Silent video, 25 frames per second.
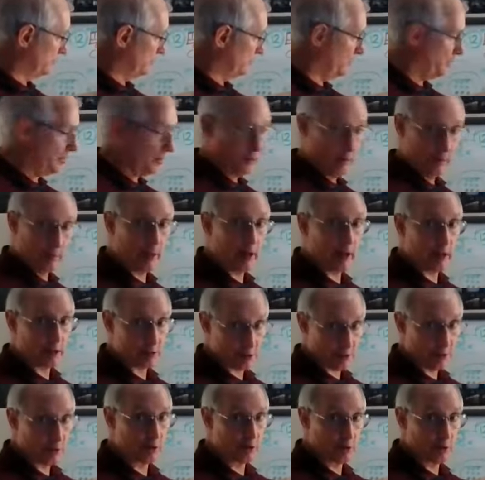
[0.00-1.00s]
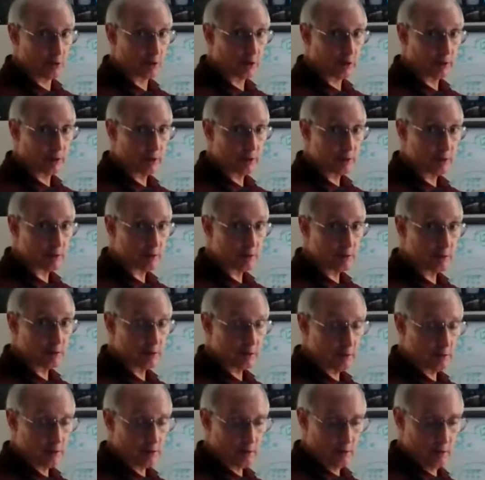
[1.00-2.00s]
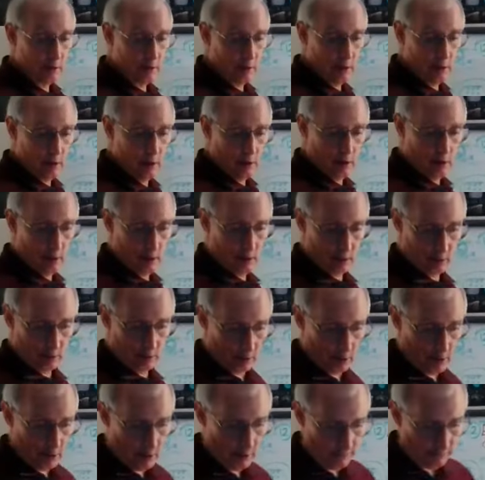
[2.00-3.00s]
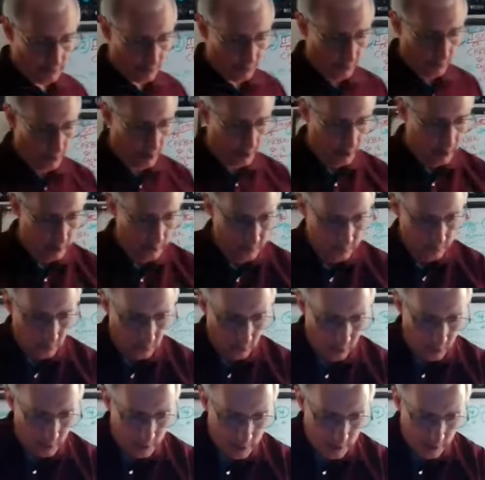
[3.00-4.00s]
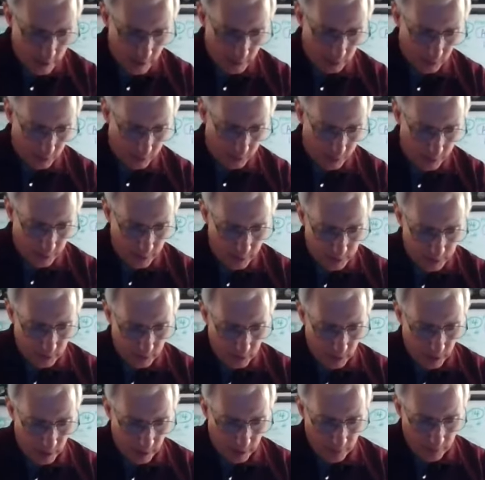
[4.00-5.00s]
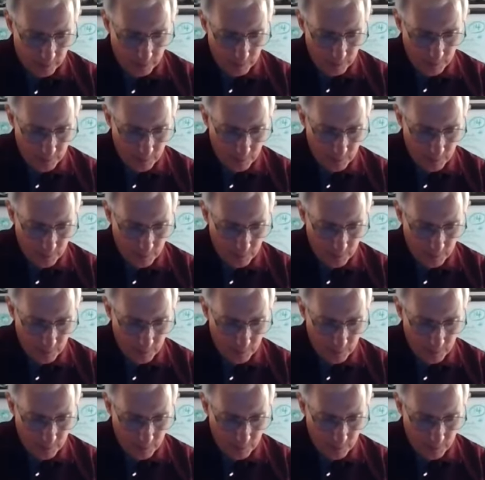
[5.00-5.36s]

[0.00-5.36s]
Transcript: would be the mass of the nucleus? Look on 494 at table three at the bottom.